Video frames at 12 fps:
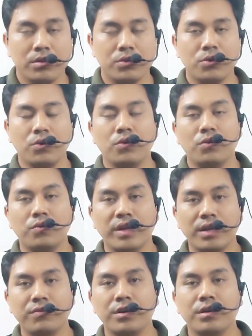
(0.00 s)
So
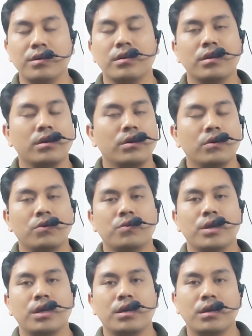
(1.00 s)
whenever
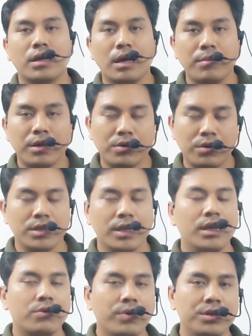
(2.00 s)
we come across
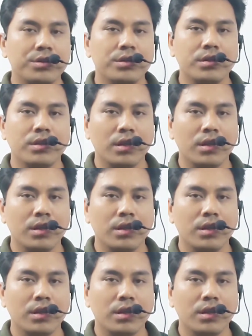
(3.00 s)
any question,